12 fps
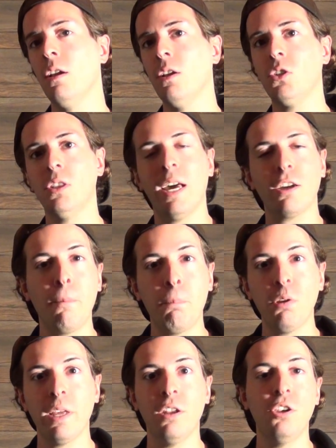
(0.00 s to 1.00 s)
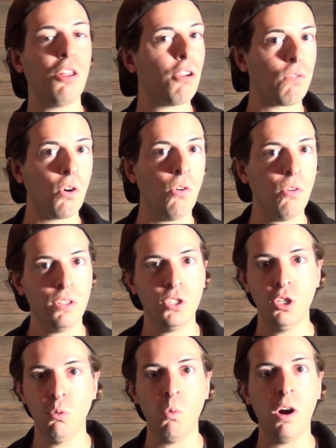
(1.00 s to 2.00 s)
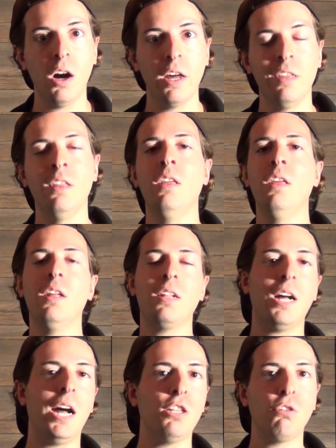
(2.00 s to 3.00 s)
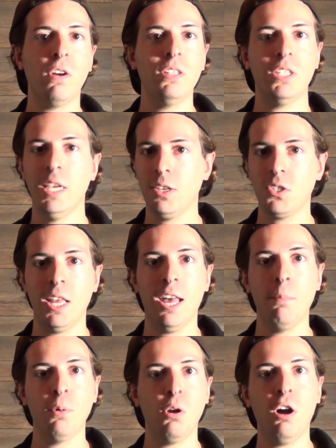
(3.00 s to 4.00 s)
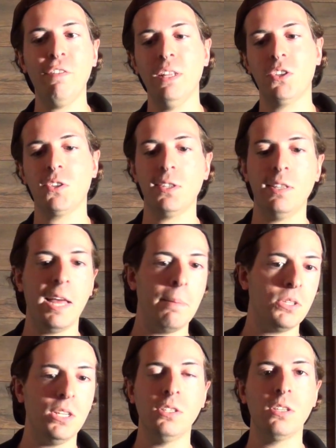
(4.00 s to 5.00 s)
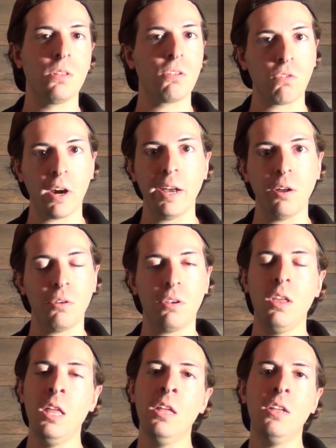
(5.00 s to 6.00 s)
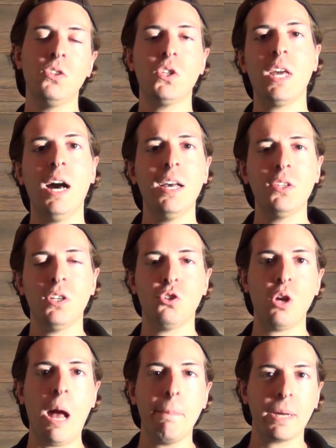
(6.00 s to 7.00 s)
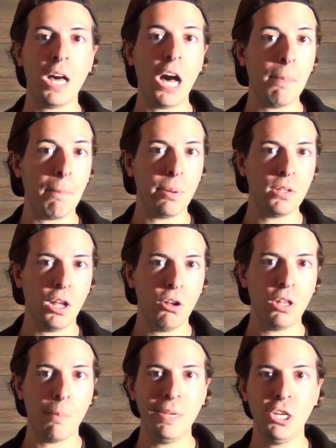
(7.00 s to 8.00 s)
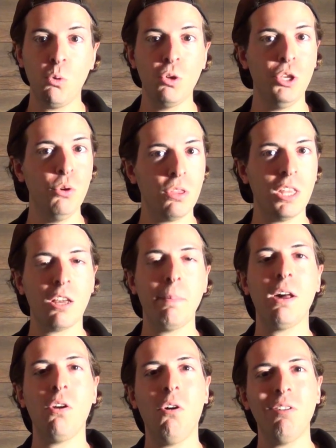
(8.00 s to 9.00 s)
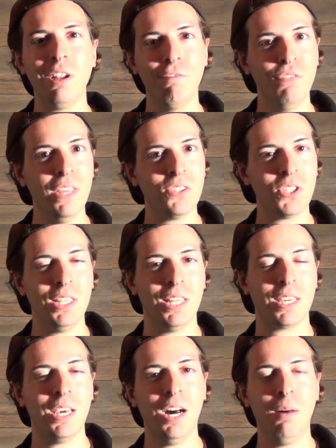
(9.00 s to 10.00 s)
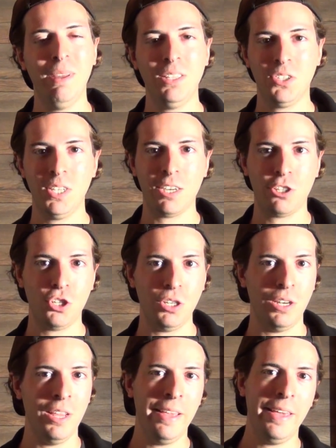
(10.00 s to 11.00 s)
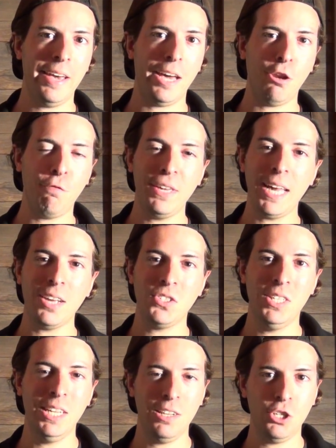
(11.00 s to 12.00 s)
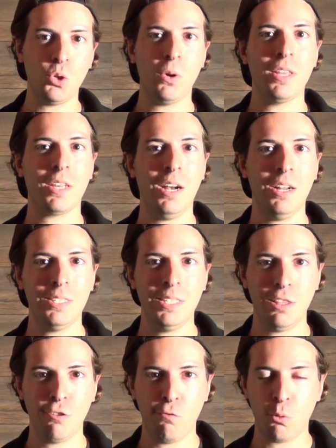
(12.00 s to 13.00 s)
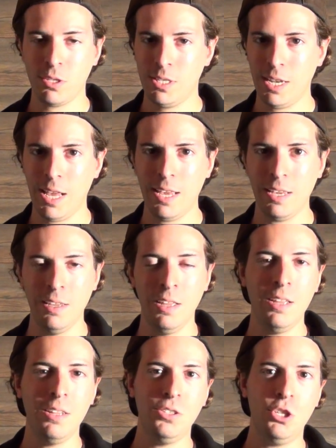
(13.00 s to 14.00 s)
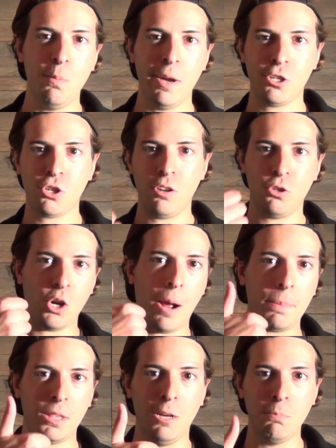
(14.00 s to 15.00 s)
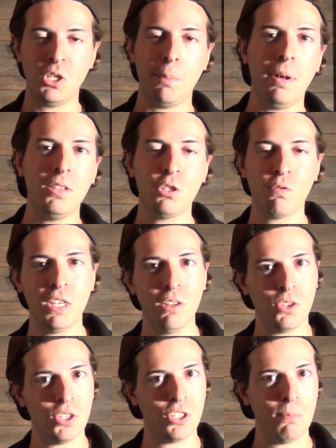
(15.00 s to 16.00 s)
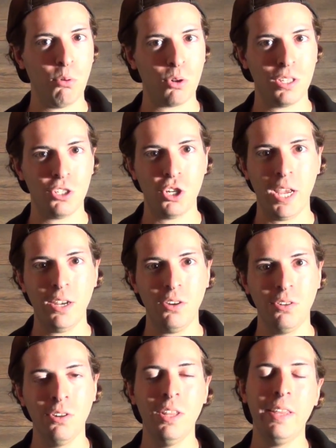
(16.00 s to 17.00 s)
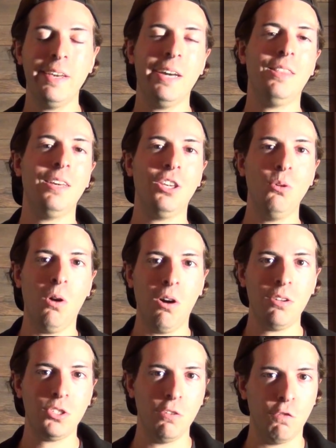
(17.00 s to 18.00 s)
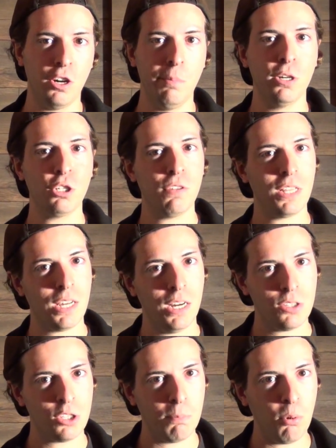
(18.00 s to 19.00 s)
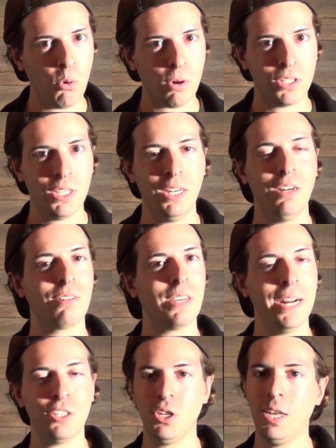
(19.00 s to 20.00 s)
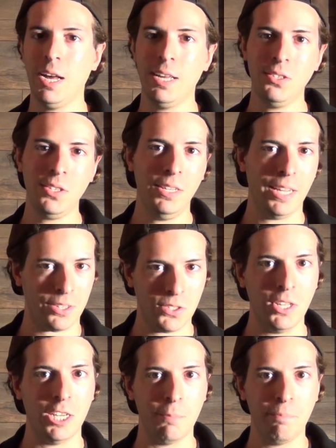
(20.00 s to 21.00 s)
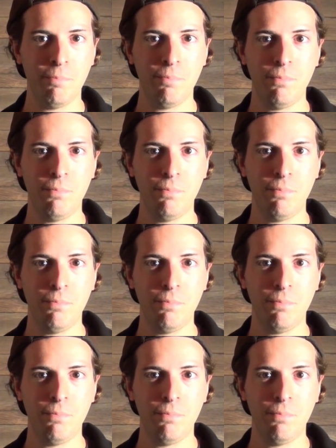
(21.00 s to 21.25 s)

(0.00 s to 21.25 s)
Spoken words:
So that could play another role into why Kylo Ren takes the helmet off and slams it into the ground. So guys, drop a comment below, let me know what you think about all of this in the comment section, and if you guys did enjoy the content for today, do make sure to drop a thumbs up on this video to support the channel. I thank you also very much for the kind support, and I'll catch you guys next time.